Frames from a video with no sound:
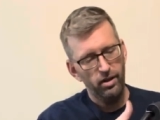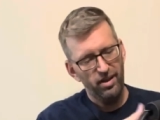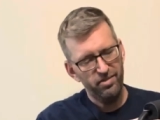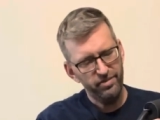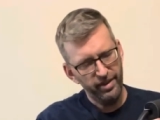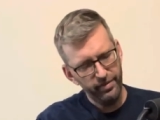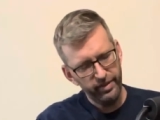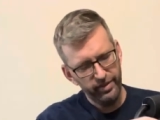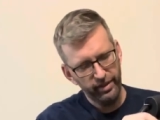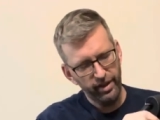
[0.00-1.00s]
I found
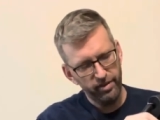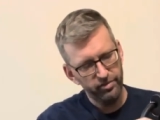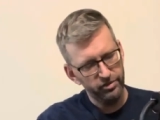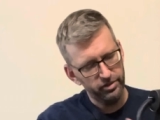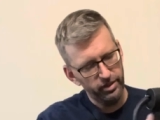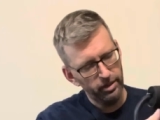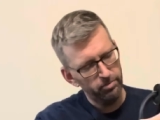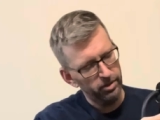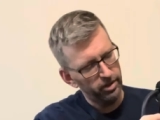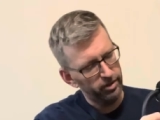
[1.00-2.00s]
that the gaffer's tape
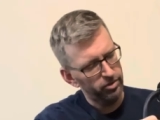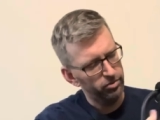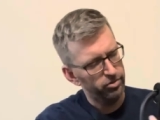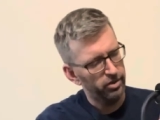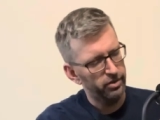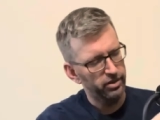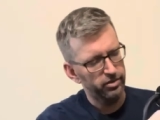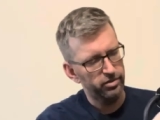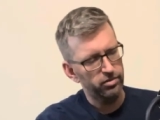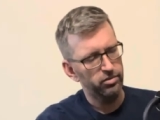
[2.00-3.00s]
that I used on this,